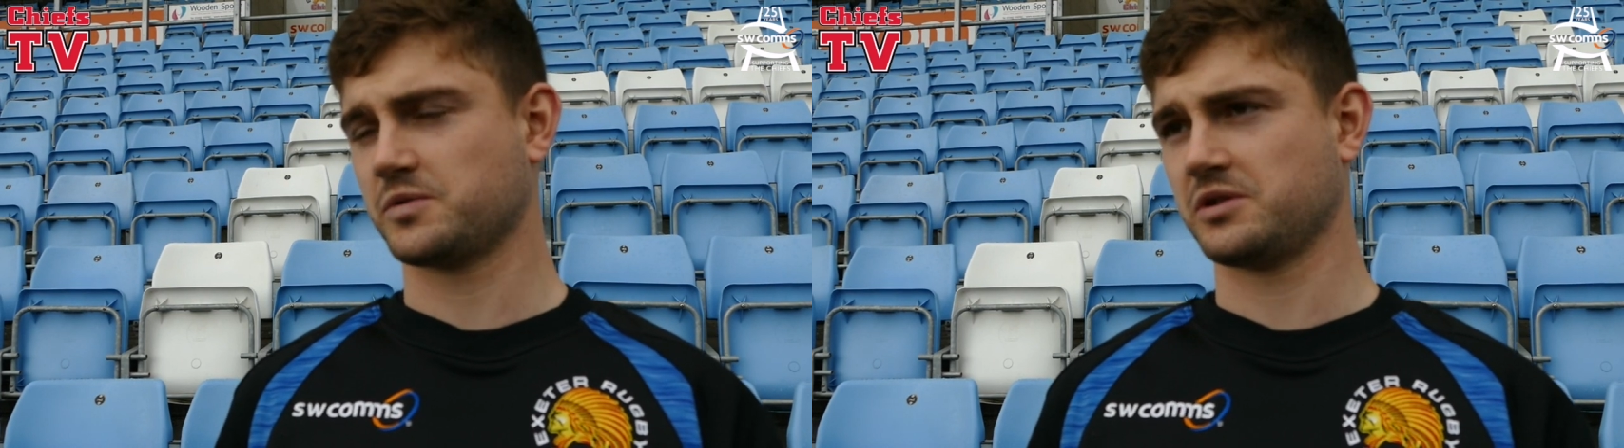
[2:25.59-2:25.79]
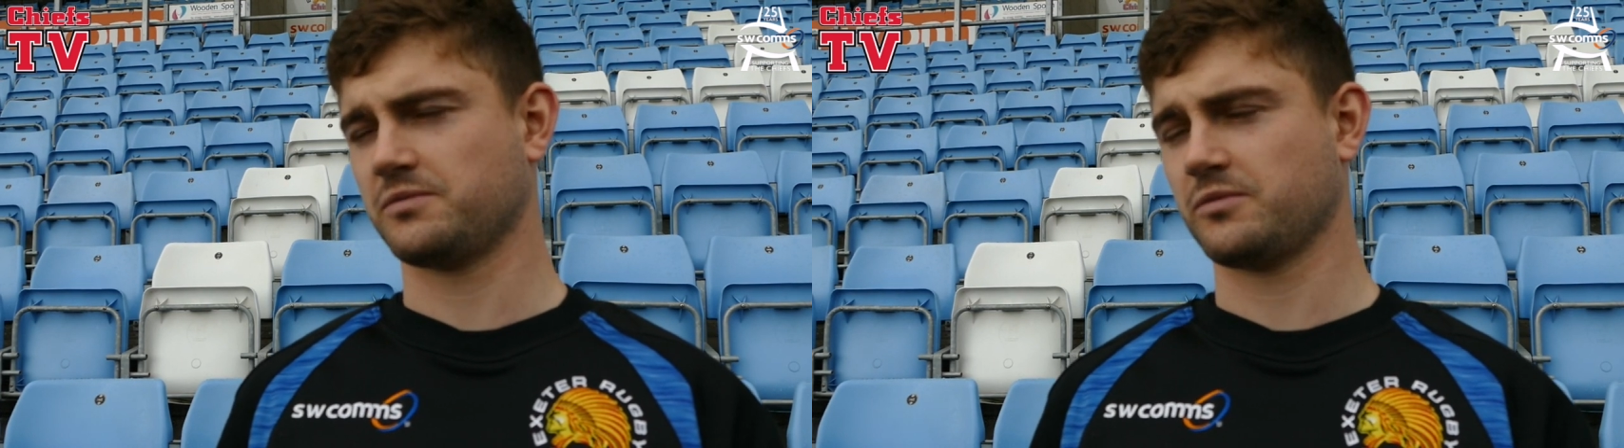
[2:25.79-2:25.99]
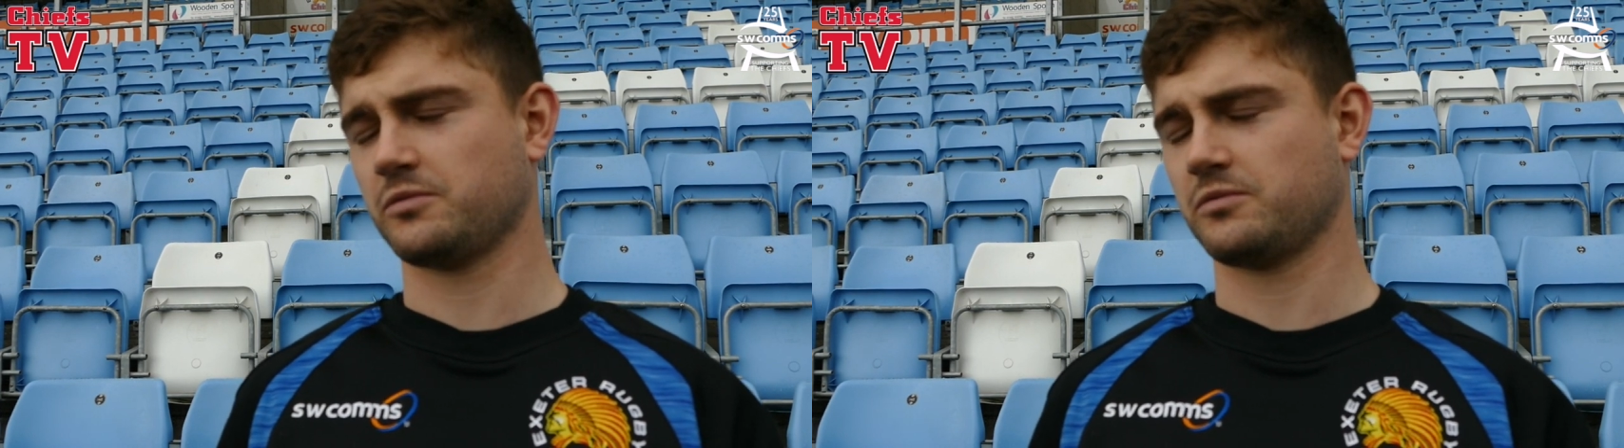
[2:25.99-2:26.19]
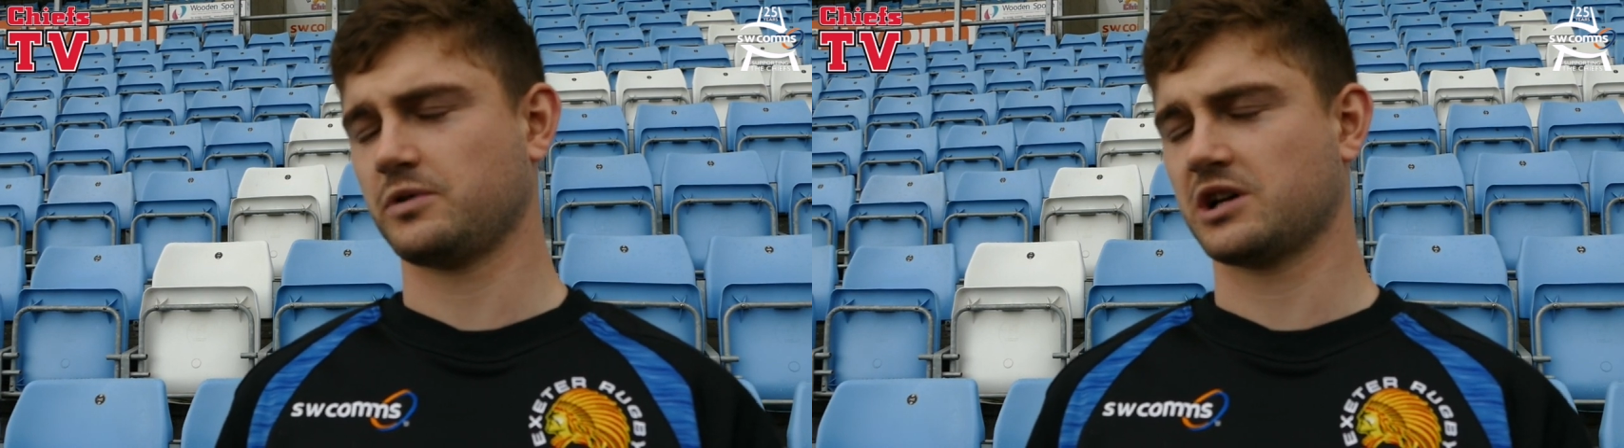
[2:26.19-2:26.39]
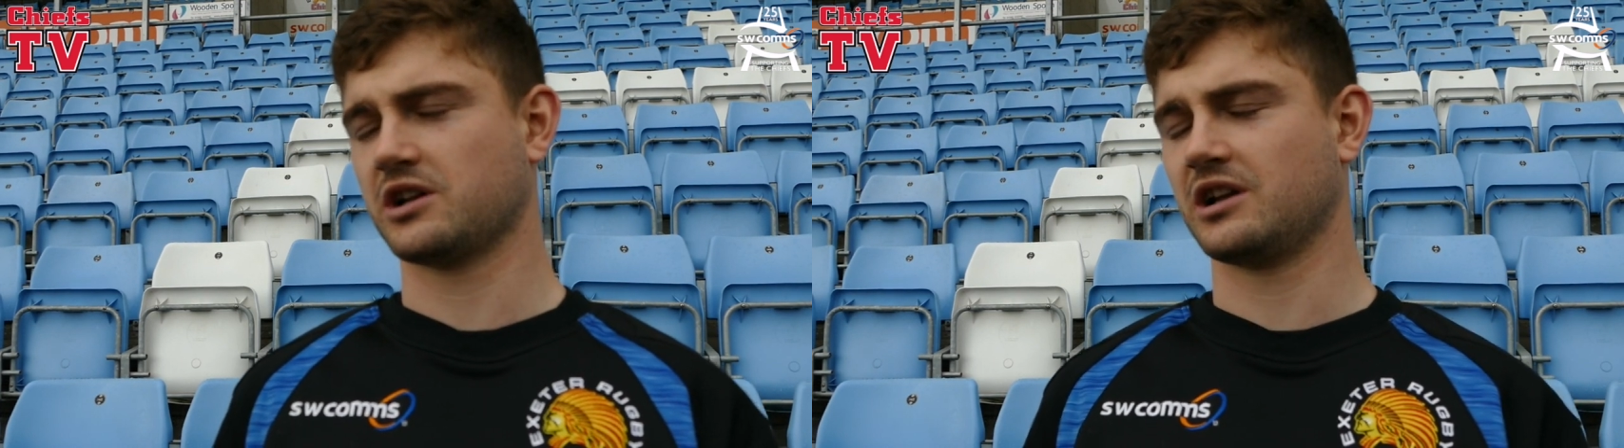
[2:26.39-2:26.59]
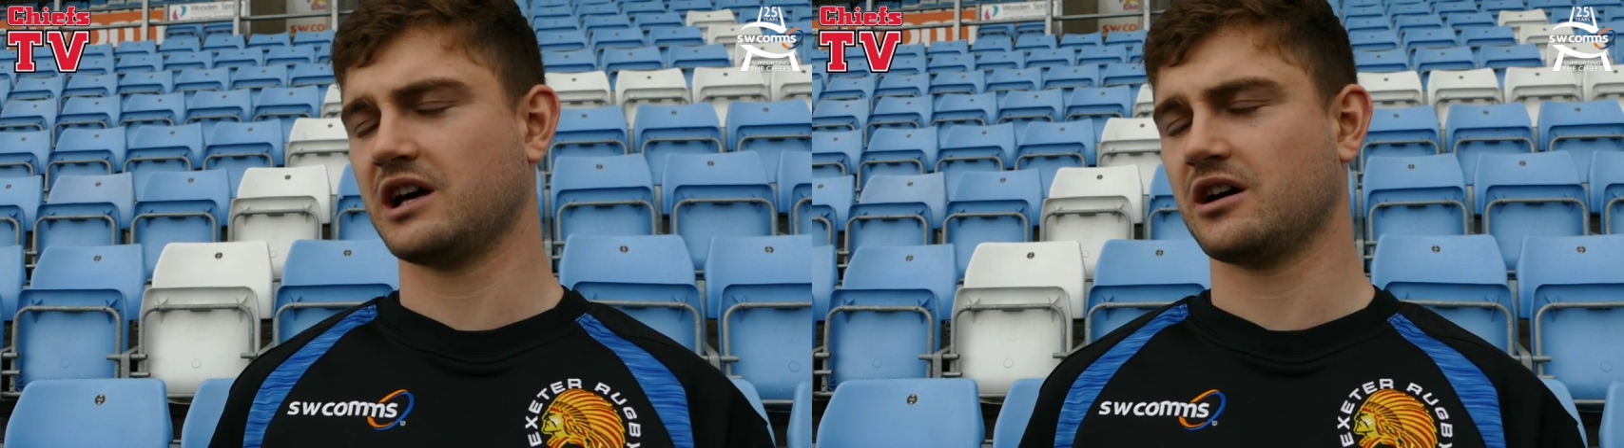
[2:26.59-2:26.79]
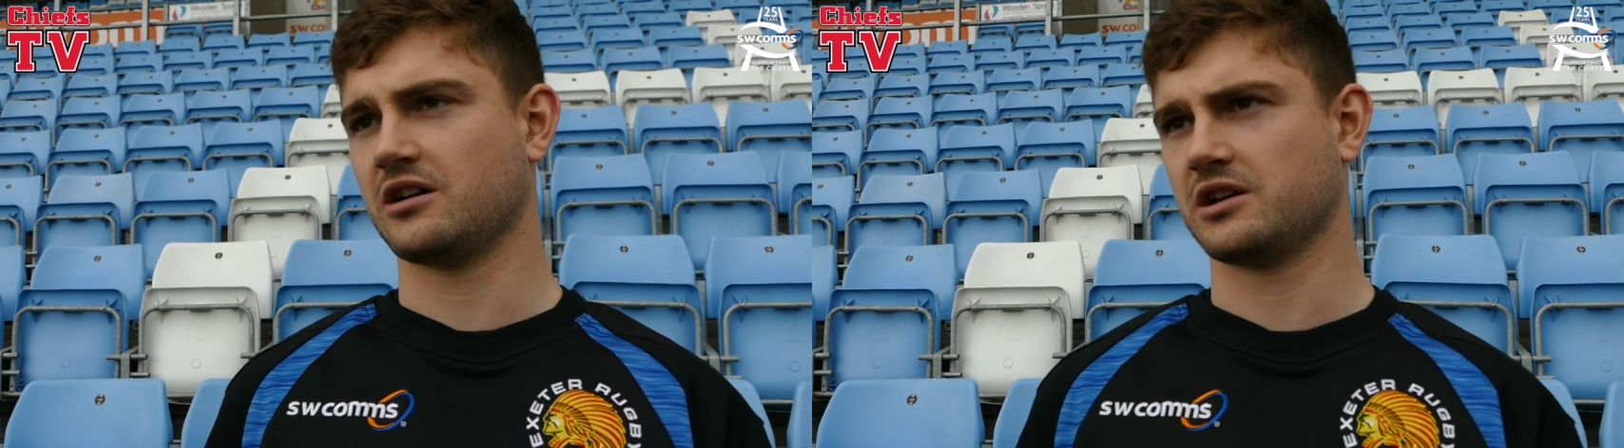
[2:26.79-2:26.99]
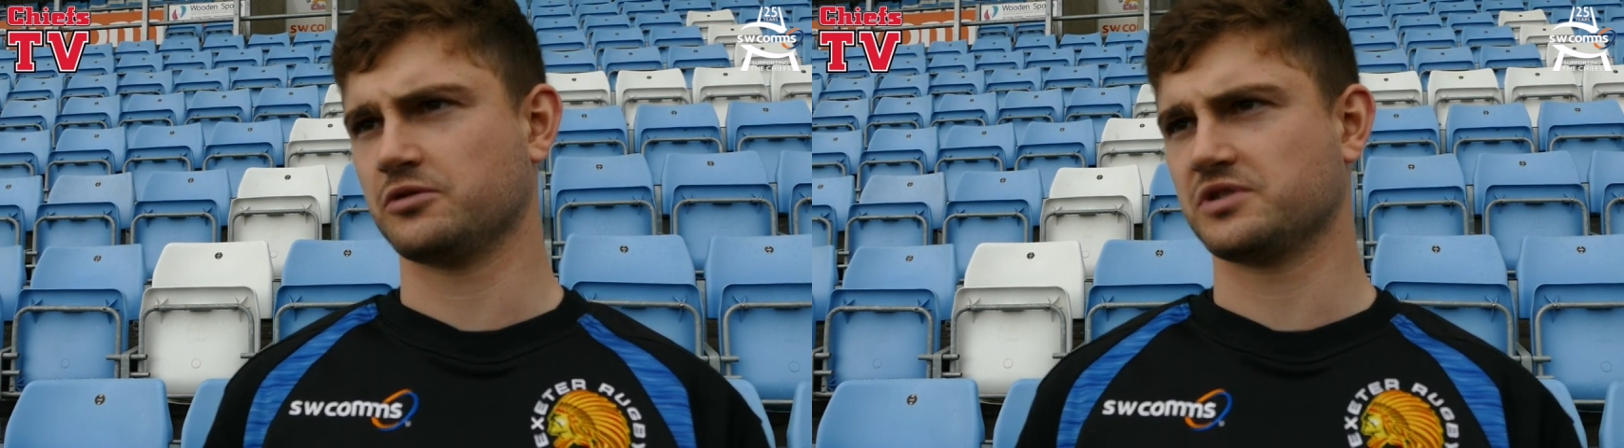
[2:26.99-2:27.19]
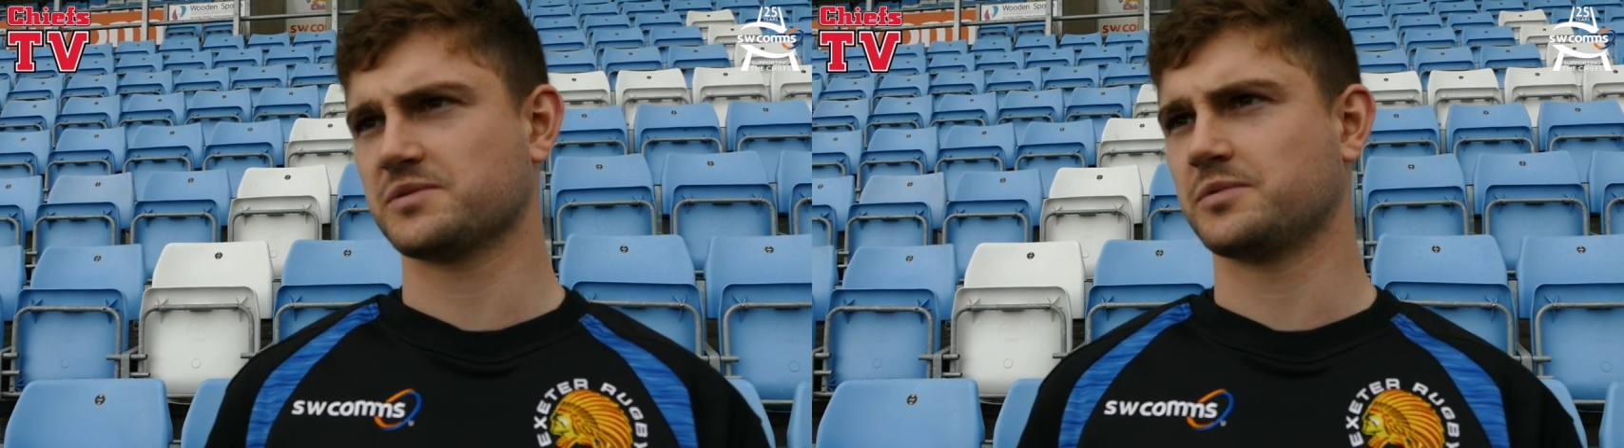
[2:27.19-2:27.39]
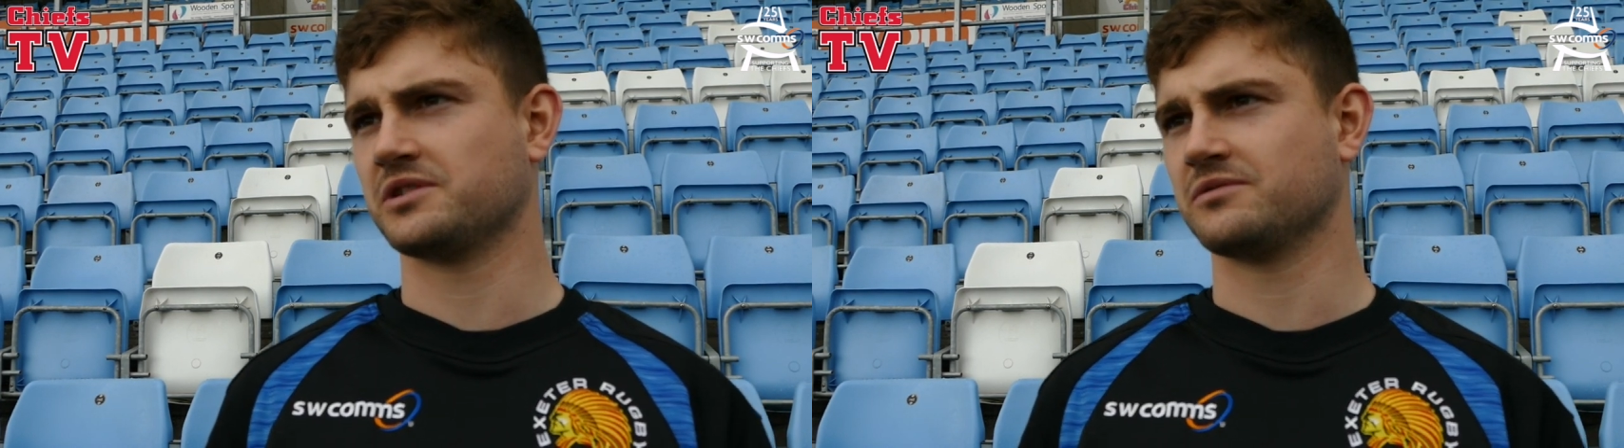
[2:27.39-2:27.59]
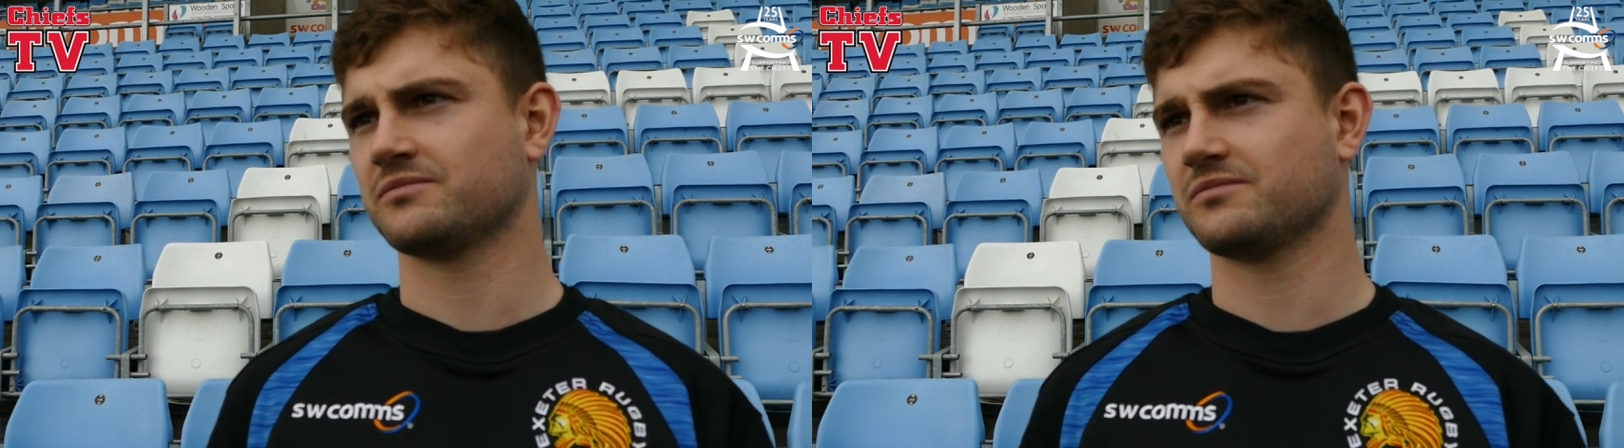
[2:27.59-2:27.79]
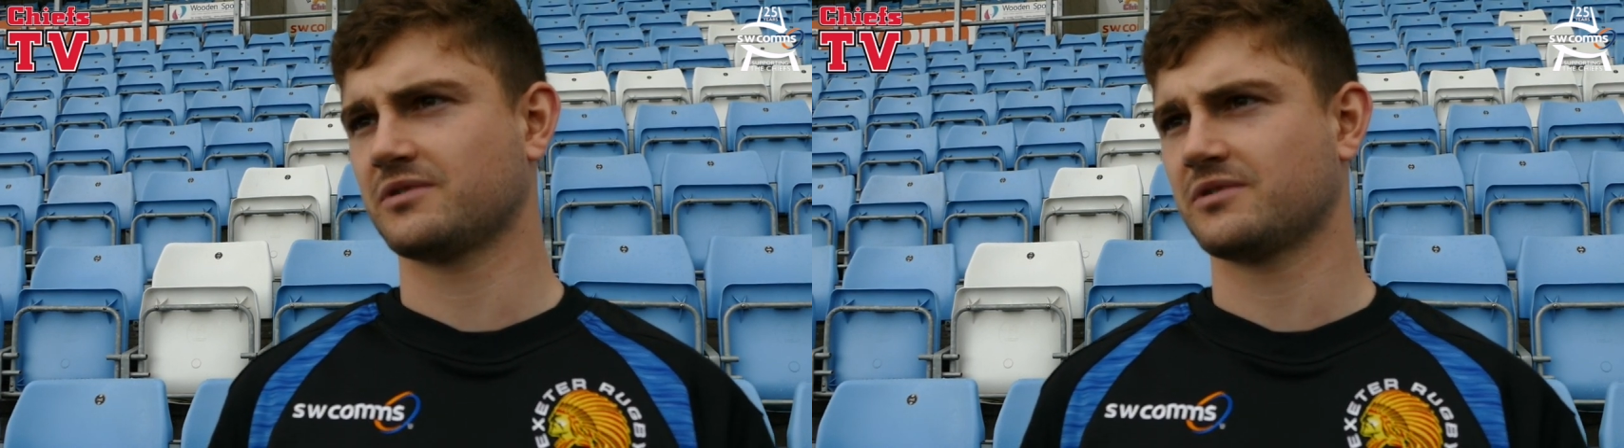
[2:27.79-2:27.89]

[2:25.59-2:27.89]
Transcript: We we kind of let our ill discipline